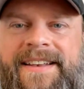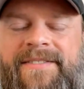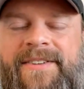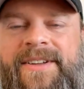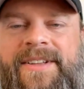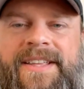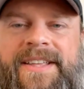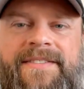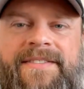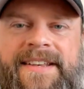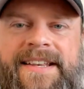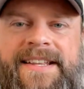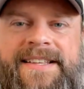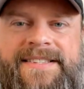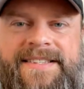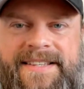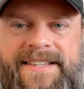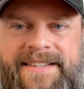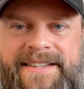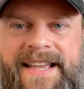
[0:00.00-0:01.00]
Well, even as
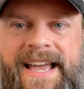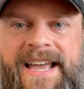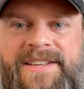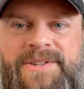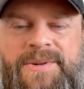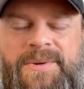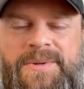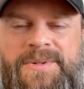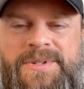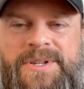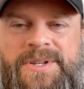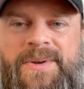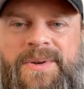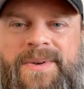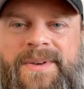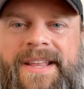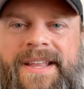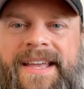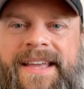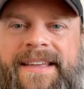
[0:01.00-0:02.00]
a high school
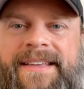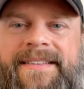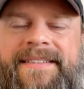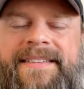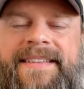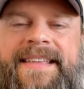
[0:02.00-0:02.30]
student, I